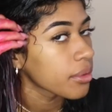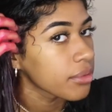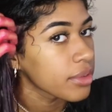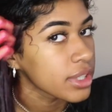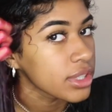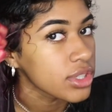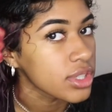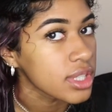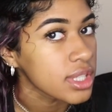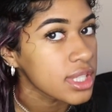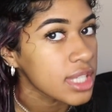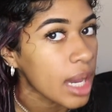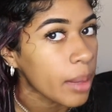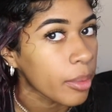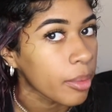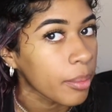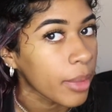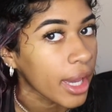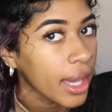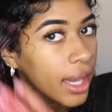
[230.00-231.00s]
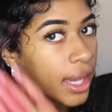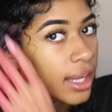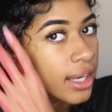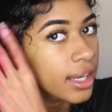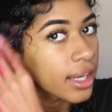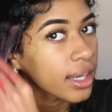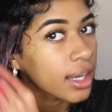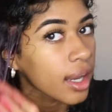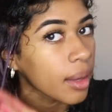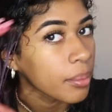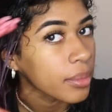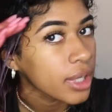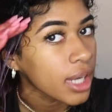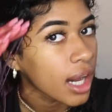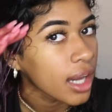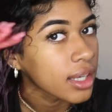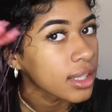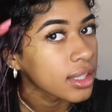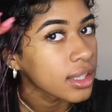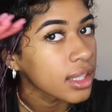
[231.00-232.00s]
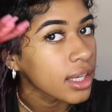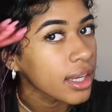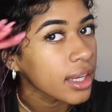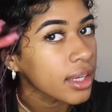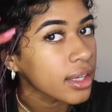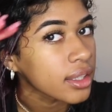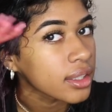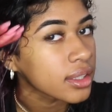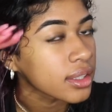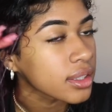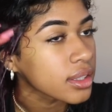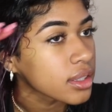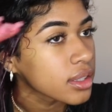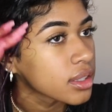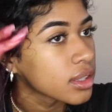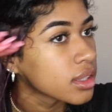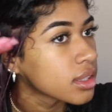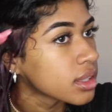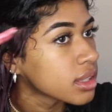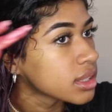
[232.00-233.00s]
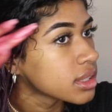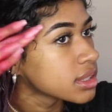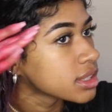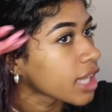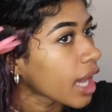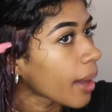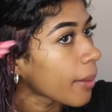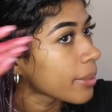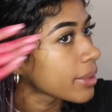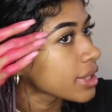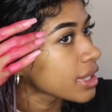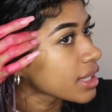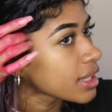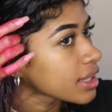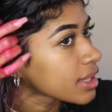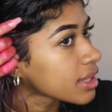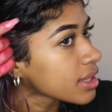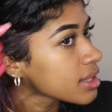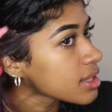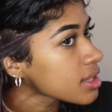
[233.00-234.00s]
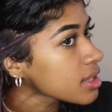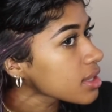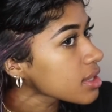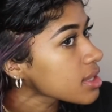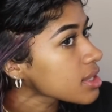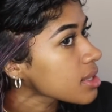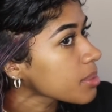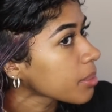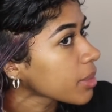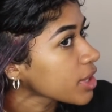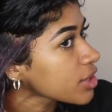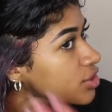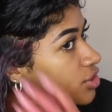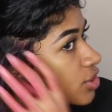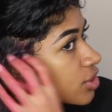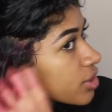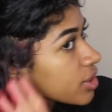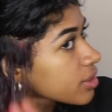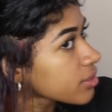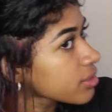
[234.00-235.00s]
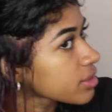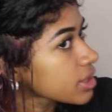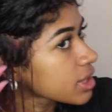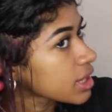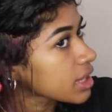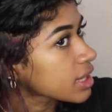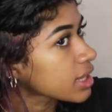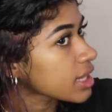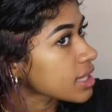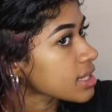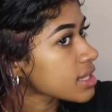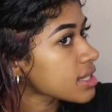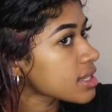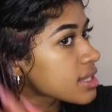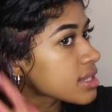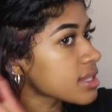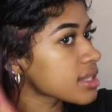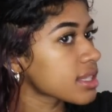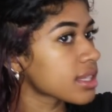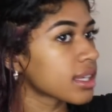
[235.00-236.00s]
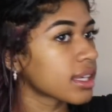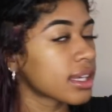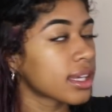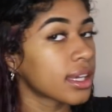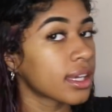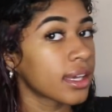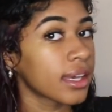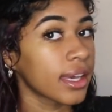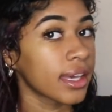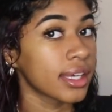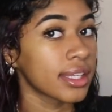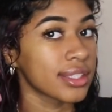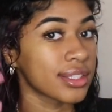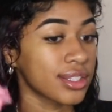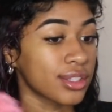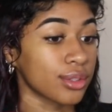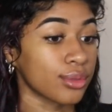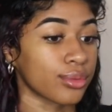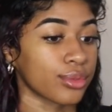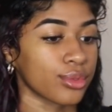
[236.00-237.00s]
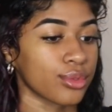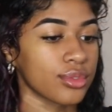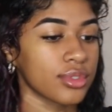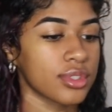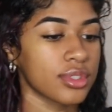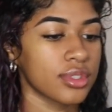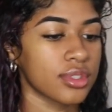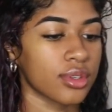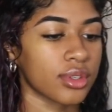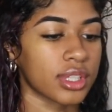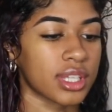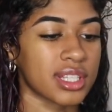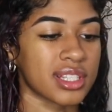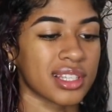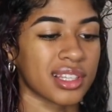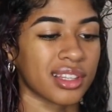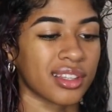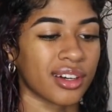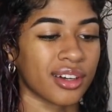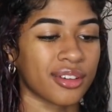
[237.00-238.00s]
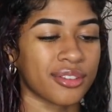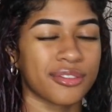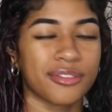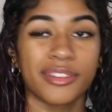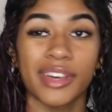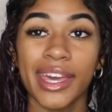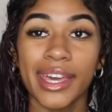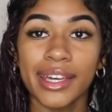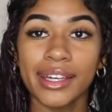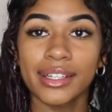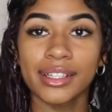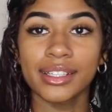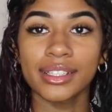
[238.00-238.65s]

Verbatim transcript: I reached the top of my head. I, I'm kind of like dabbing it in to make sure it really gets into the roots so it doesn't look fake.